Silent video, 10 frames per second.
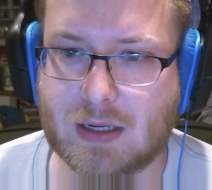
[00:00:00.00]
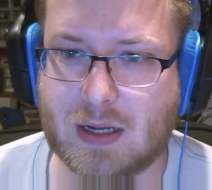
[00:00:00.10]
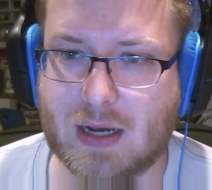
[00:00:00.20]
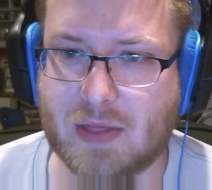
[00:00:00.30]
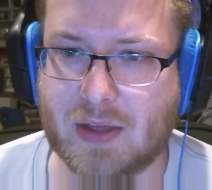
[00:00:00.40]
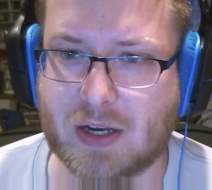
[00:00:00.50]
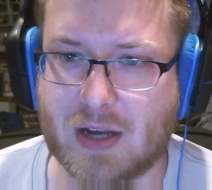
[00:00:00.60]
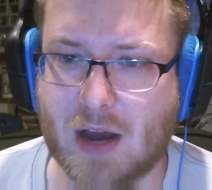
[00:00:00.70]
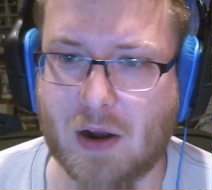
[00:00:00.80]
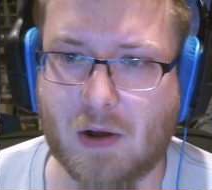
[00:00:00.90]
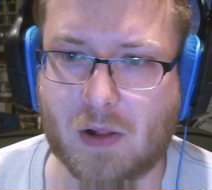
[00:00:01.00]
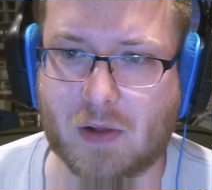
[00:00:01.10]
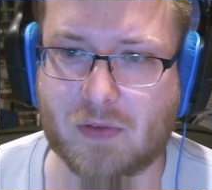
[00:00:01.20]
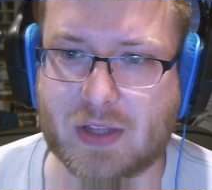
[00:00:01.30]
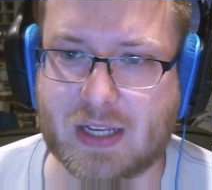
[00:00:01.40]
I think not all
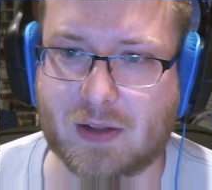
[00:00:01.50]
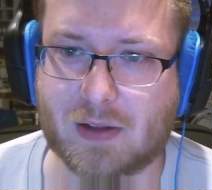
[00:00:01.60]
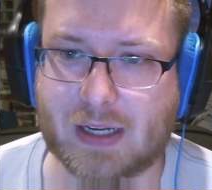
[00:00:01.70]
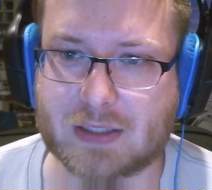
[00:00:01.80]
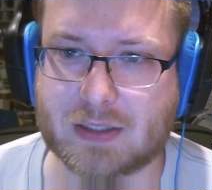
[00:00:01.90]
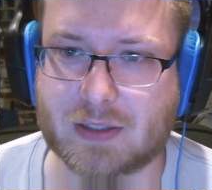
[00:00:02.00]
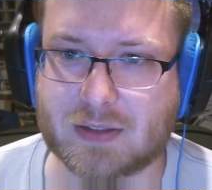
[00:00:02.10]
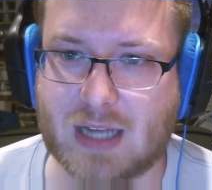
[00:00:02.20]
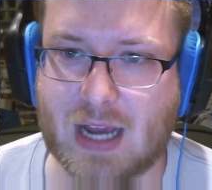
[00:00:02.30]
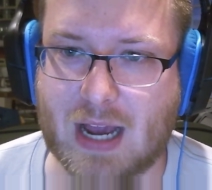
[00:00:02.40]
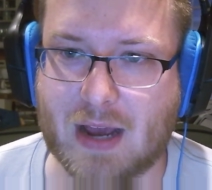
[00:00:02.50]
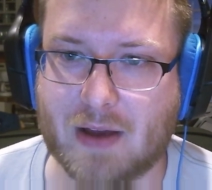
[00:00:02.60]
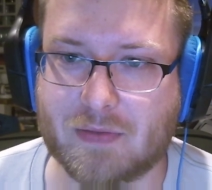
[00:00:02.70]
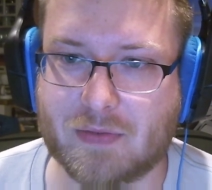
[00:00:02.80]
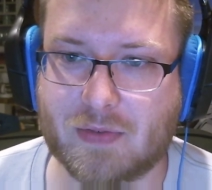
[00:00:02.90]
of the Yellow Lanterns
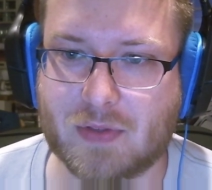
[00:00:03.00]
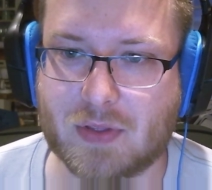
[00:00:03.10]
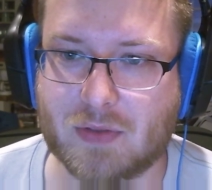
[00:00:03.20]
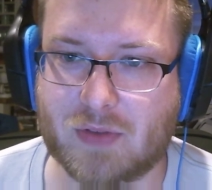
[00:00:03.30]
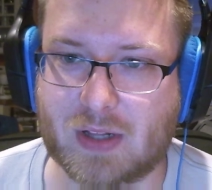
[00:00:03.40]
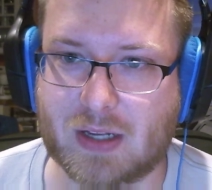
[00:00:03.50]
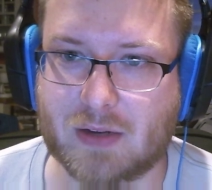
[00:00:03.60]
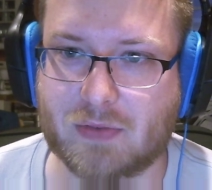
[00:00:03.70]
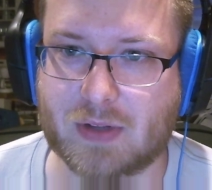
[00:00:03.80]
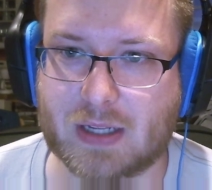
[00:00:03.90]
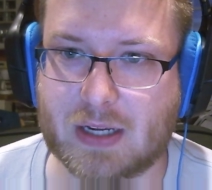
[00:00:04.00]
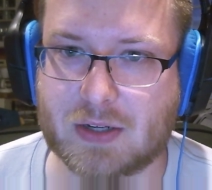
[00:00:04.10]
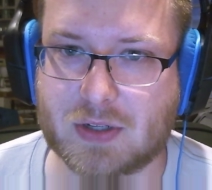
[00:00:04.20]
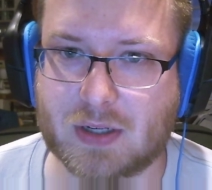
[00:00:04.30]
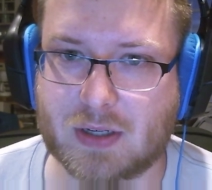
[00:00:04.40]
have the villain
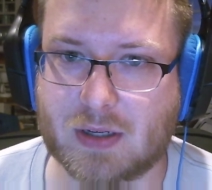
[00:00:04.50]
affiliation.